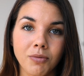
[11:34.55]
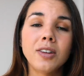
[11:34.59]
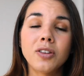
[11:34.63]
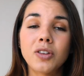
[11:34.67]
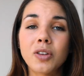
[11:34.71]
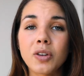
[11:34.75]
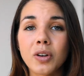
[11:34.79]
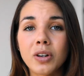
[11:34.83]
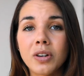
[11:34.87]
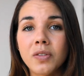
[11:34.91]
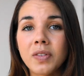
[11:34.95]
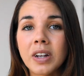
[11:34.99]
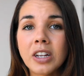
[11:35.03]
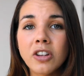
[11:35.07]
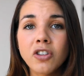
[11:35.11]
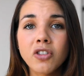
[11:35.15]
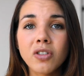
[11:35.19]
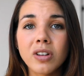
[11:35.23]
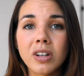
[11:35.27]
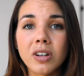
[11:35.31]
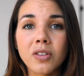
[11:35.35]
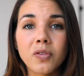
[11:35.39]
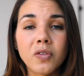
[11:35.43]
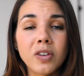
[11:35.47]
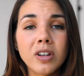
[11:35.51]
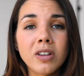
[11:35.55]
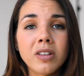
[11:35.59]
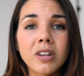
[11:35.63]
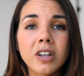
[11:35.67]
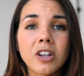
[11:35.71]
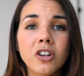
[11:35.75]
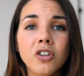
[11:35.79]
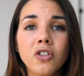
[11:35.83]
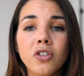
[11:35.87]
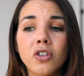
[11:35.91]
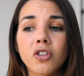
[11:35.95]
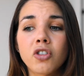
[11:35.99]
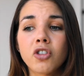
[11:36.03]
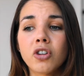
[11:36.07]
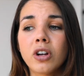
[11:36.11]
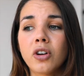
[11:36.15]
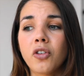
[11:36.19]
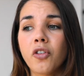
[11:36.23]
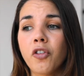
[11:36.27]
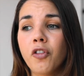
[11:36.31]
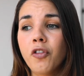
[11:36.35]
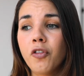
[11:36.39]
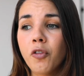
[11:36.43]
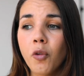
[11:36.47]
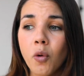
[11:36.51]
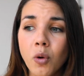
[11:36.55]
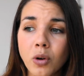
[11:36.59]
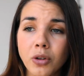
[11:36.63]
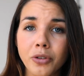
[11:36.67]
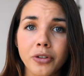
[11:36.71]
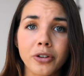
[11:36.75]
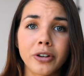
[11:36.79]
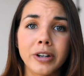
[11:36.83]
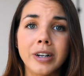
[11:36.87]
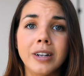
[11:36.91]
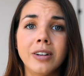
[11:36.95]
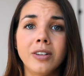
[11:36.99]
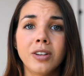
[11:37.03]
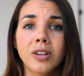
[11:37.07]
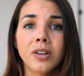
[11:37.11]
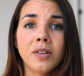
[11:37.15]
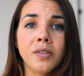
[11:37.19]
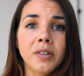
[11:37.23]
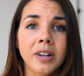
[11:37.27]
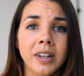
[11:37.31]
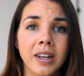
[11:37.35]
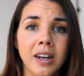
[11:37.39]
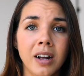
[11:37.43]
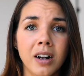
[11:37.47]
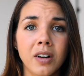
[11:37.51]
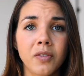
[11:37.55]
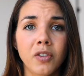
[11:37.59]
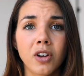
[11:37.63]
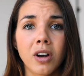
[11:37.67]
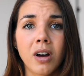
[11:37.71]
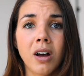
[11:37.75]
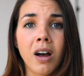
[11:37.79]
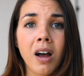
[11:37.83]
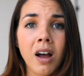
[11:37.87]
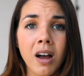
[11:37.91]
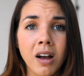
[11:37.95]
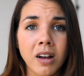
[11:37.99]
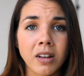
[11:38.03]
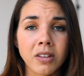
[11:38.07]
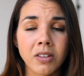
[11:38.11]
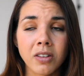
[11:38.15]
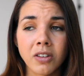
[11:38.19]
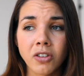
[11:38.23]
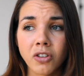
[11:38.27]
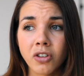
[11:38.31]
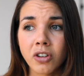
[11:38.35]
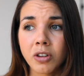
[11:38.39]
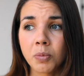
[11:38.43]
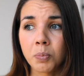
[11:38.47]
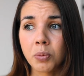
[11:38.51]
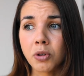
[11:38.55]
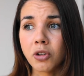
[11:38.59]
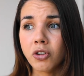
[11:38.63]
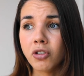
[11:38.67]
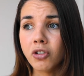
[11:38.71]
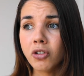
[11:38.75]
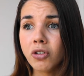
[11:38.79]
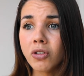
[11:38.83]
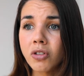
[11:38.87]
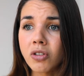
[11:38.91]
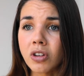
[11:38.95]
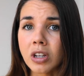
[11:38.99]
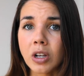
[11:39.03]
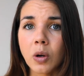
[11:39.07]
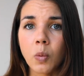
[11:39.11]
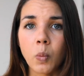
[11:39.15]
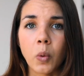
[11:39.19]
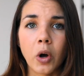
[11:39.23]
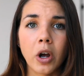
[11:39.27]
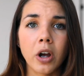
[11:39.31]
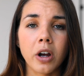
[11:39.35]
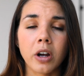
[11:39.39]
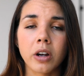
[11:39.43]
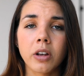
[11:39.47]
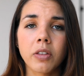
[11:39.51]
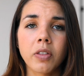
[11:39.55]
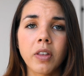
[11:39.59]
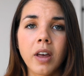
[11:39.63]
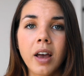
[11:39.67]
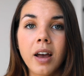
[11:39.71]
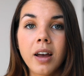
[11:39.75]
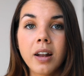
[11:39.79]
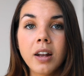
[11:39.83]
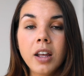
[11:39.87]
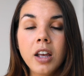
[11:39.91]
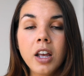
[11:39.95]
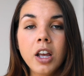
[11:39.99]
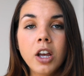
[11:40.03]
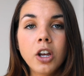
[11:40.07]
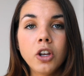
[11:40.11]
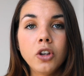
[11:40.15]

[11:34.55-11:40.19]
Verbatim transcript: And so eventually it feels like you're just trying to force creativity out of your ass and just producing work that